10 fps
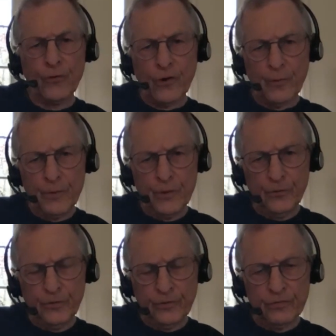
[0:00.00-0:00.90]
are
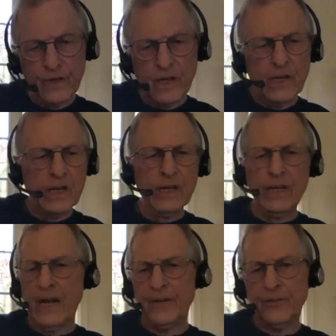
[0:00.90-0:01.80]
abusive,
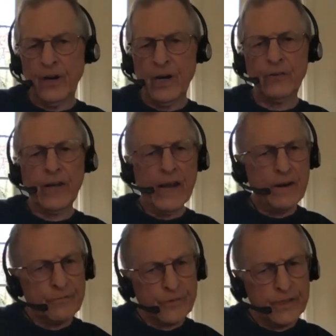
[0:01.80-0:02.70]
and that child
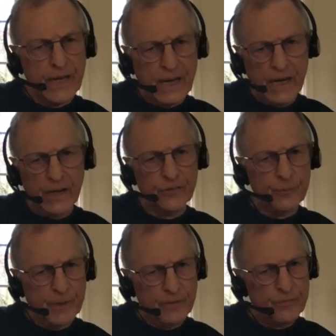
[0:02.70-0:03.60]
every day has to
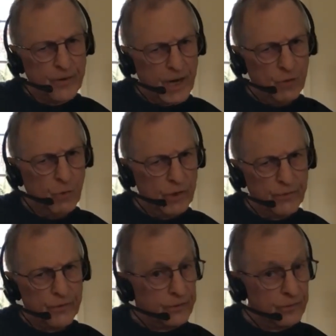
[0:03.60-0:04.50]
be afraid
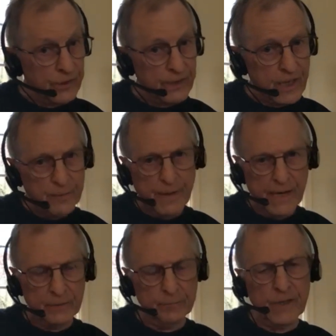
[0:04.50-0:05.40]
whether it's going to come
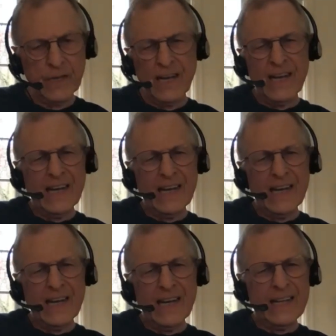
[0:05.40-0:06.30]
at him
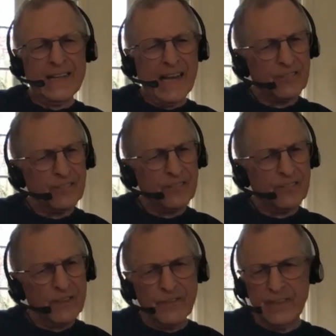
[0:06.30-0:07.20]
that's
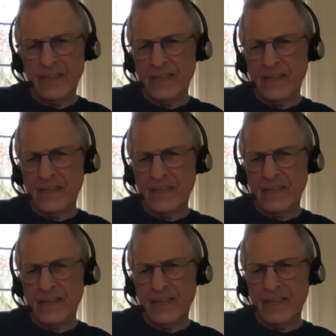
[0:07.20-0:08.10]
living that's living in a
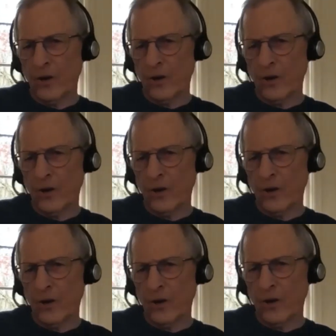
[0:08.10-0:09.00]
dark
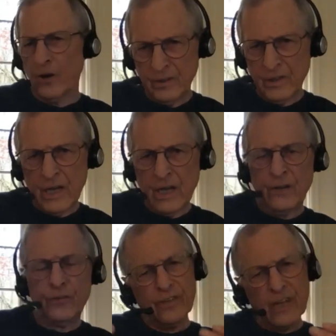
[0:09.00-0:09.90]
place
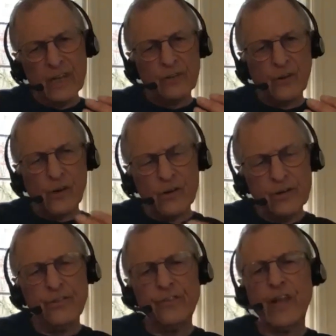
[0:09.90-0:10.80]
so darkness is
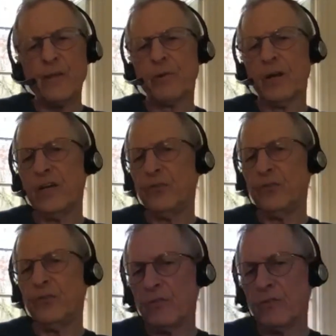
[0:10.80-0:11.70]
that place where
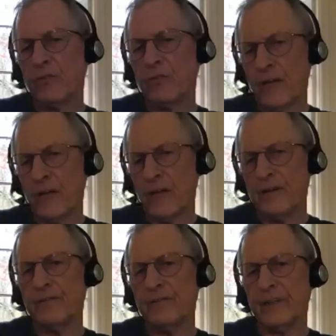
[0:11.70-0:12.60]
you don't have
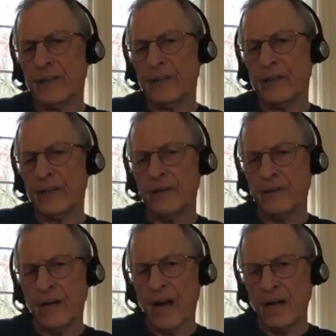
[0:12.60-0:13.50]
love and light
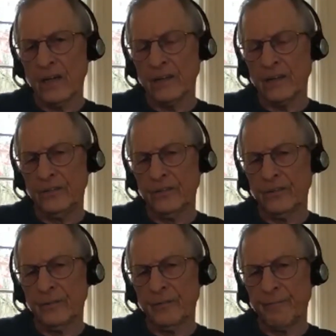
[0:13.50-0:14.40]
and knowledge